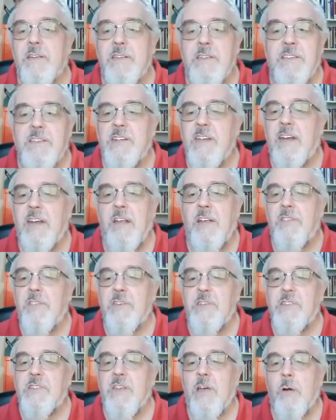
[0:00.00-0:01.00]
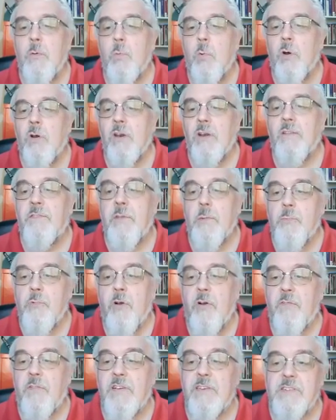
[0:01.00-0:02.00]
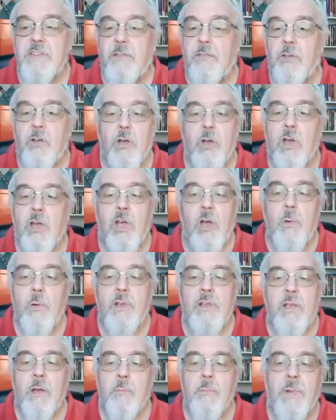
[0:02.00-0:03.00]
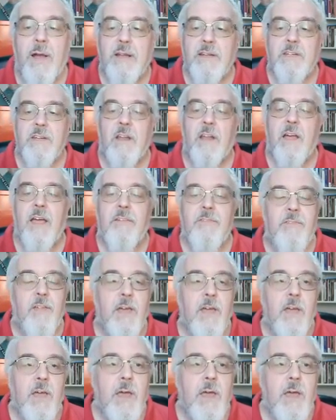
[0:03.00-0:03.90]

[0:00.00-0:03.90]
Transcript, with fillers: and still others that one of the prophets of long ago had come back to life.